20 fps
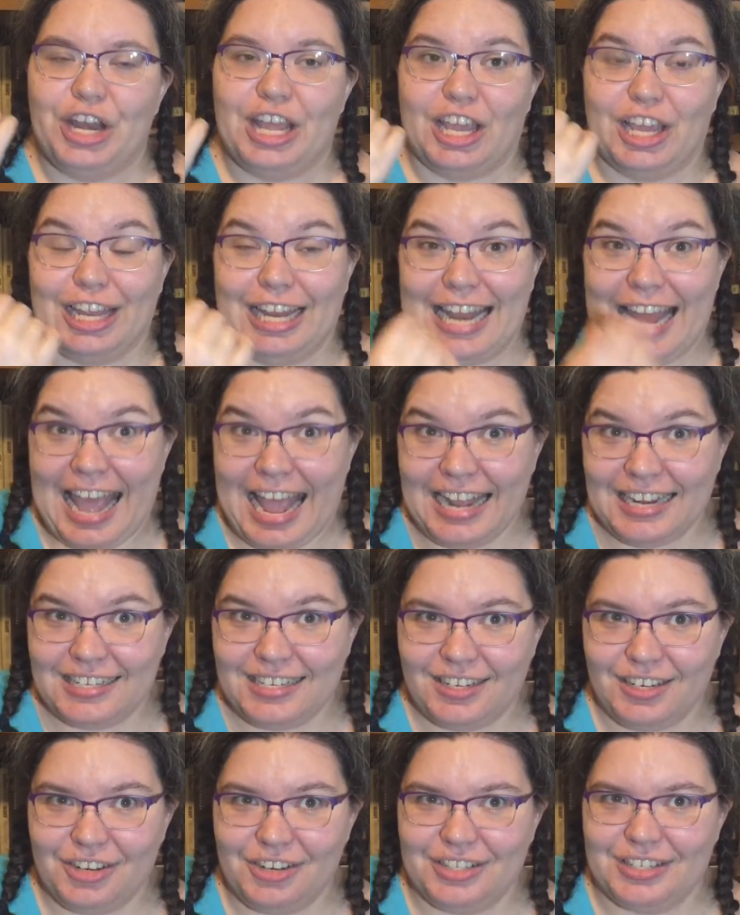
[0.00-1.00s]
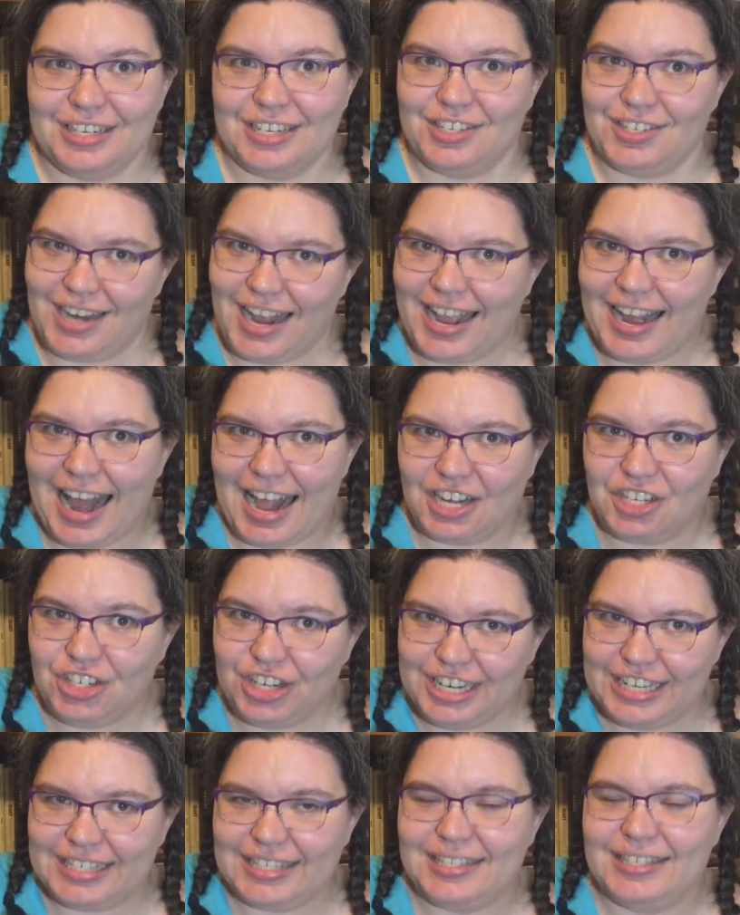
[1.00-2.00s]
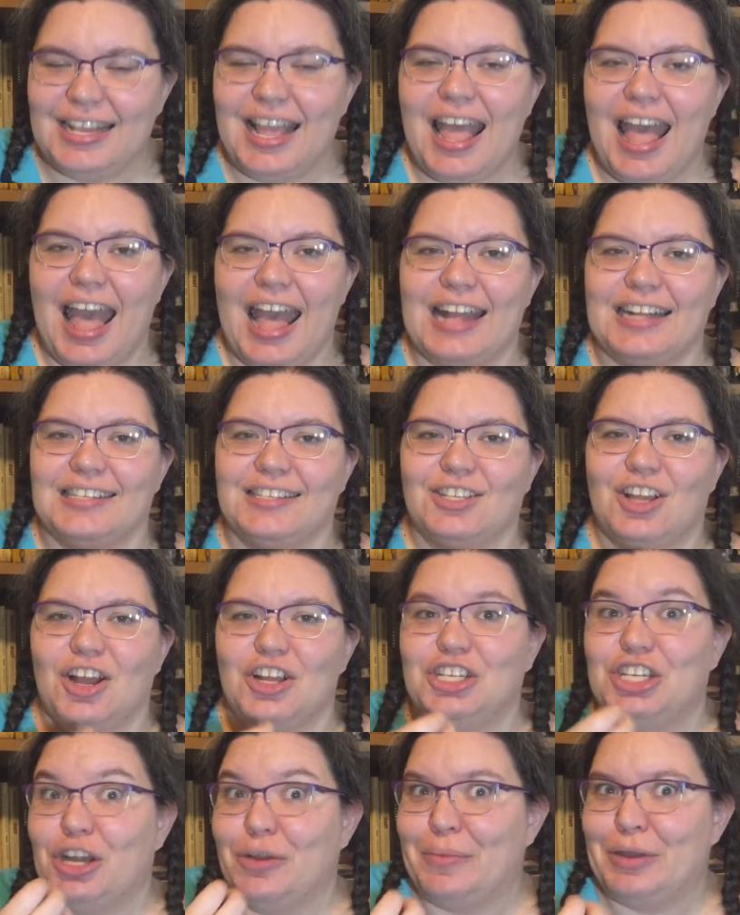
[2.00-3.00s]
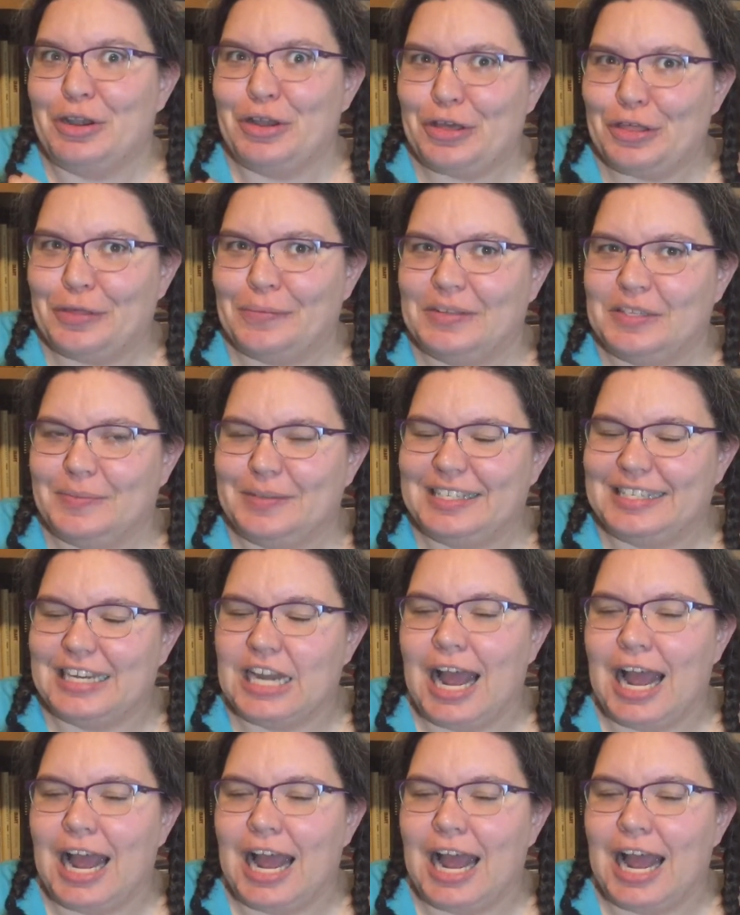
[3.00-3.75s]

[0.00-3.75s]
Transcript: Collette, who's an Australian actress. It's got Jeremy Northam as Mr.